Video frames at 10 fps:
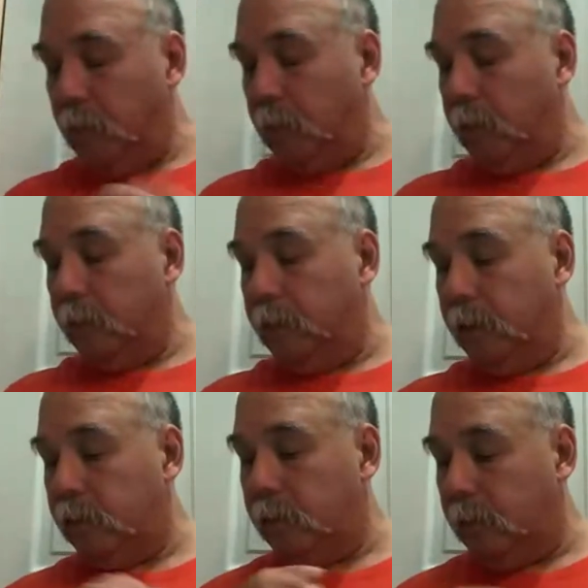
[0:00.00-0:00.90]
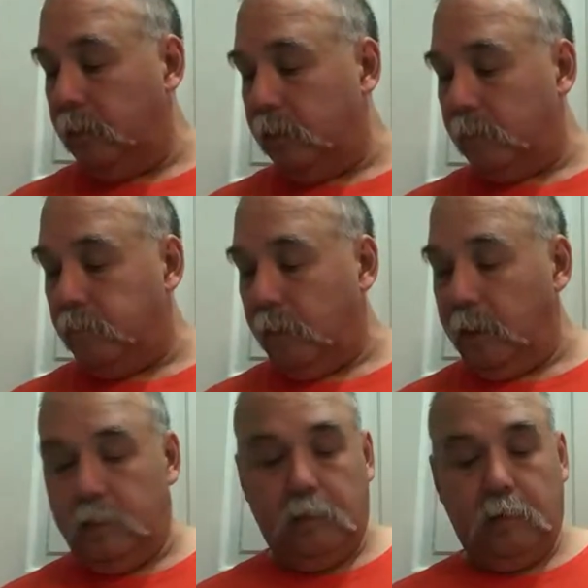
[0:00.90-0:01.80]
a little disc
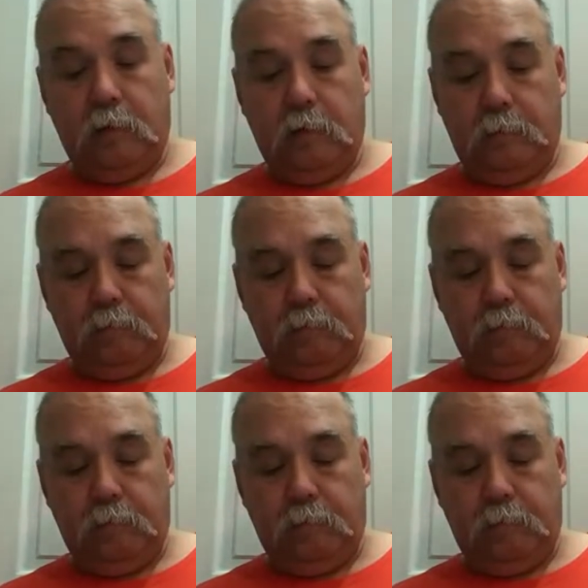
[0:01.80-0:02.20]
plate on the